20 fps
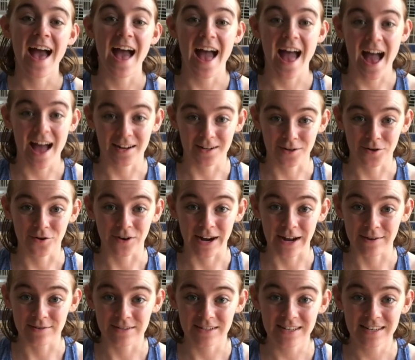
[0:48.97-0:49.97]
added
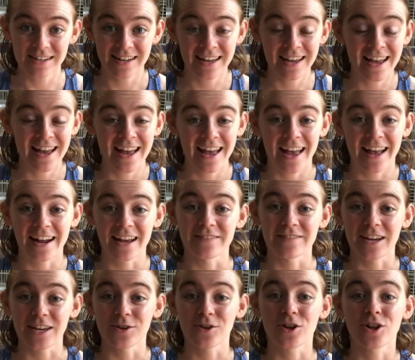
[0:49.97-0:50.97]
grounding. And I
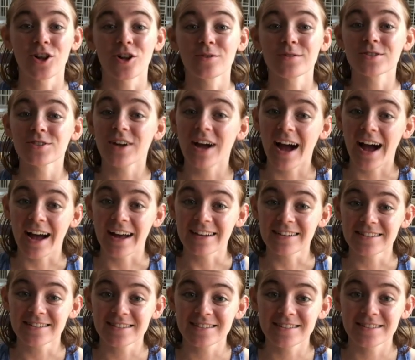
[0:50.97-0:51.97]
invite you to close your
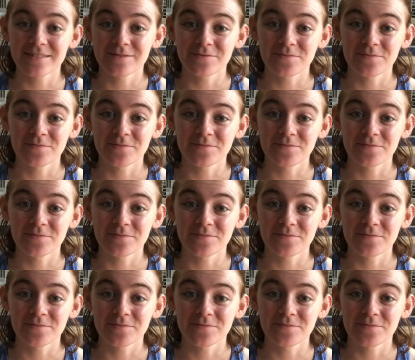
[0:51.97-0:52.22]
eyes.